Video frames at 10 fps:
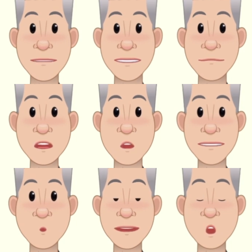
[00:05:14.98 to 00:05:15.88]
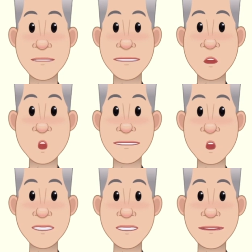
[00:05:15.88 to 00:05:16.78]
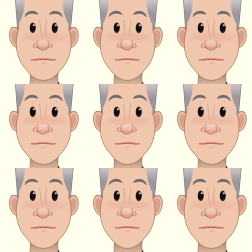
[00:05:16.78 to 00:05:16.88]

Molecules are then transferred between